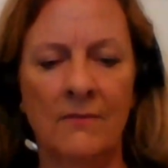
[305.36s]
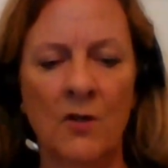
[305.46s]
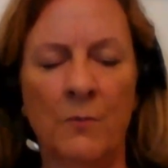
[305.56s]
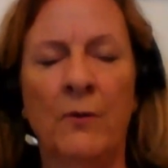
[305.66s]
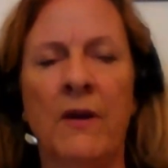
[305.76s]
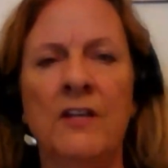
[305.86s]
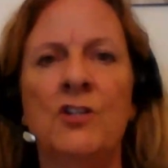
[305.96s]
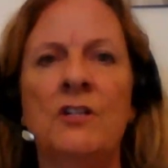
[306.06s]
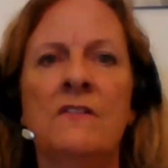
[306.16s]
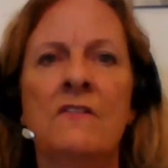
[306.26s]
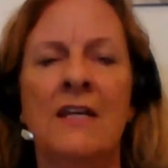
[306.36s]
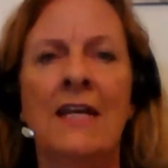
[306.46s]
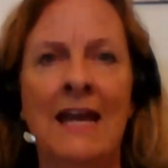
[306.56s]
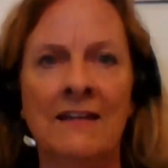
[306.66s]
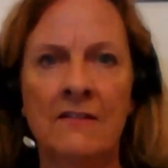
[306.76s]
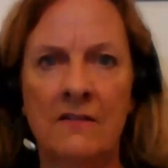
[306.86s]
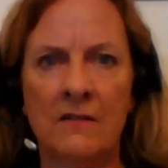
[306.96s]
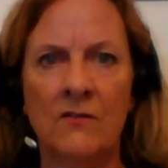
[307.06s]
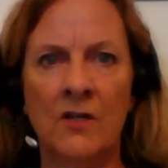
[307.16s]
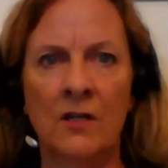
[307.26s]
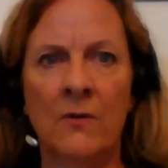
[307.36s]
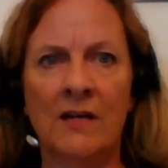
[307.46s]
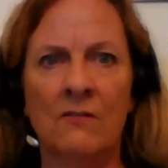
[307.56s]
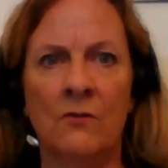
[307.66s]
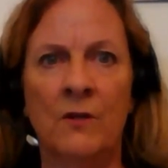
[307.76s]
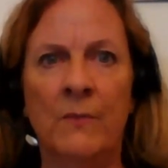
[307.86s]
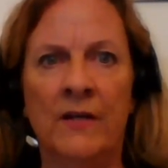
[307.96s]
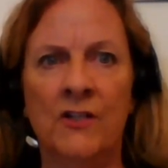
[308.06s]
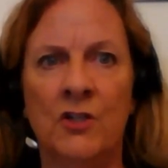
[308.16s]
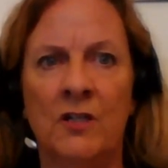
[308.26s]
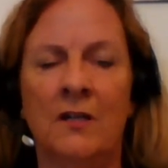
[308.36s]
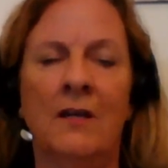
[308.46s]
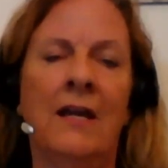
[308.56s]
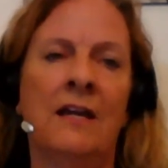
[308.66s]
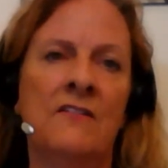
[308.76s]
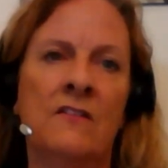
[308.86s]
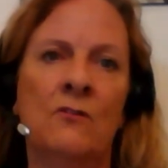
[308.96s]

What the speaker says: operations against the US occupation and against the